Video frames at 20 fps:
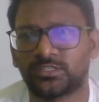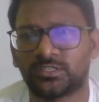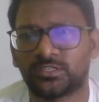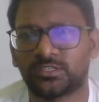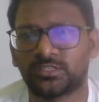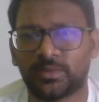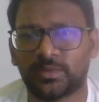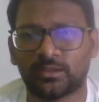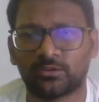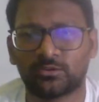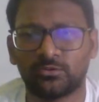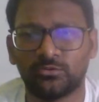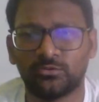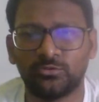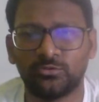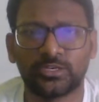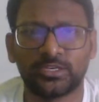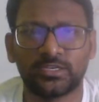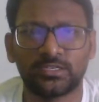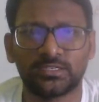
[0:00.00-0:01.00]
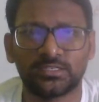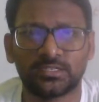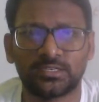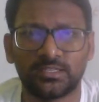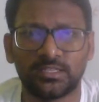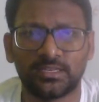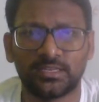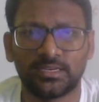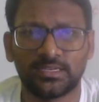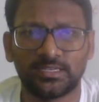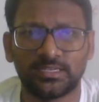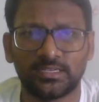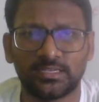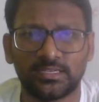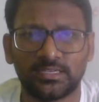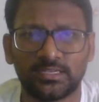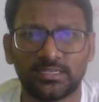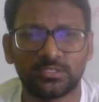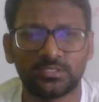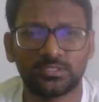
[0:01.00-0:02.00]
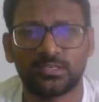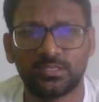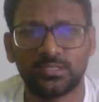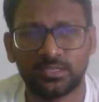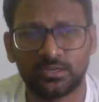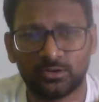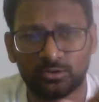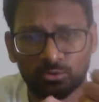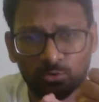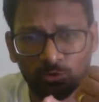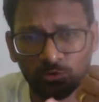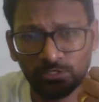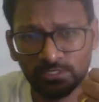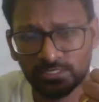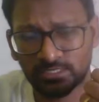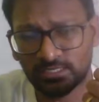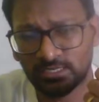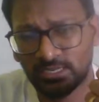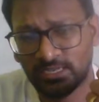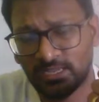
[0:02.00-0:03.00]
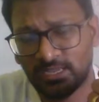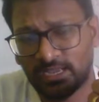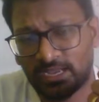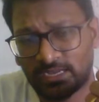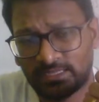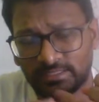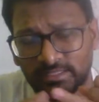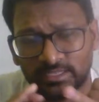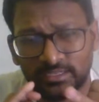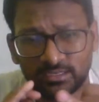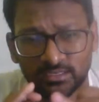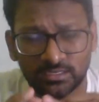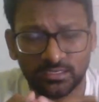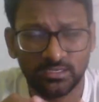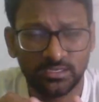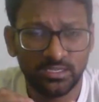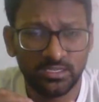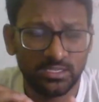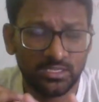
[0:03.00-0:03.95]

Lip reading: and macronutrients, and their examples and their roles, and their